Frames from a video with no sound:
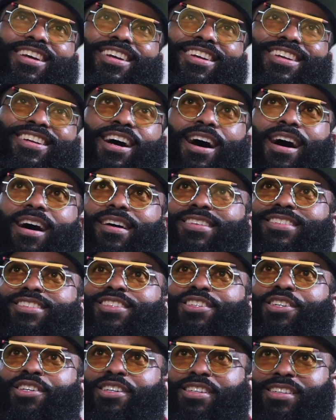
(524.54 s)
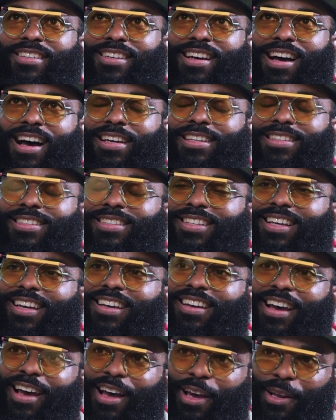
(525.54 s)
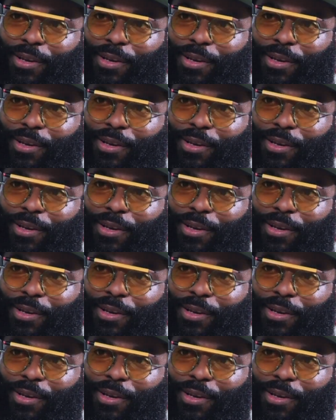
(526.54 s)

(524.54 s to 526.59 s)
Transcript: God is good. I can say that.